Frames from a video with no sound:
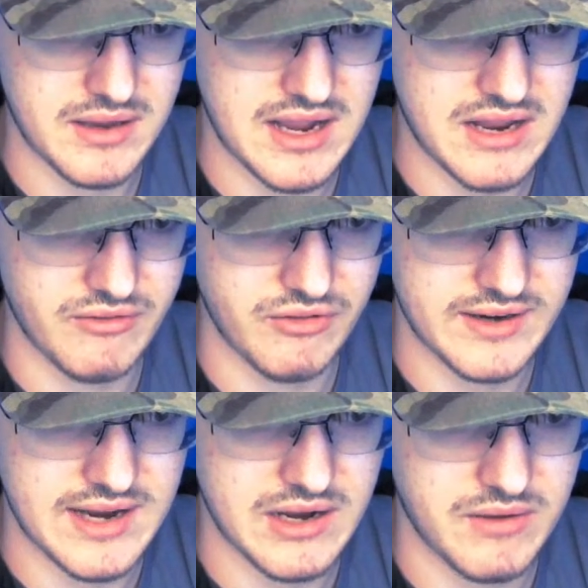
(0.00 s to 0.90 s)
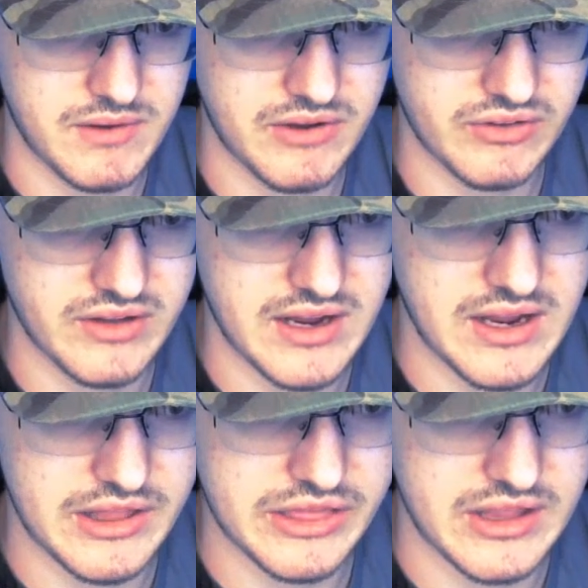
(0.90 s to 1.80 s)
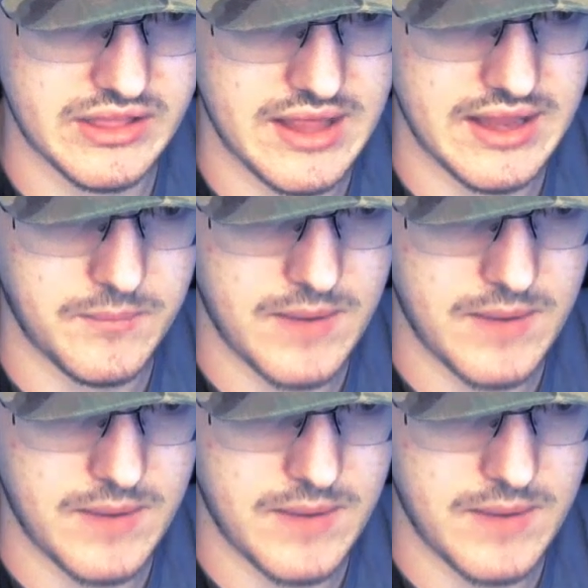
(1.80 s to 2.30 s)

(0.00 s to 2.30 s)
kind of looking at it recently and saying, like,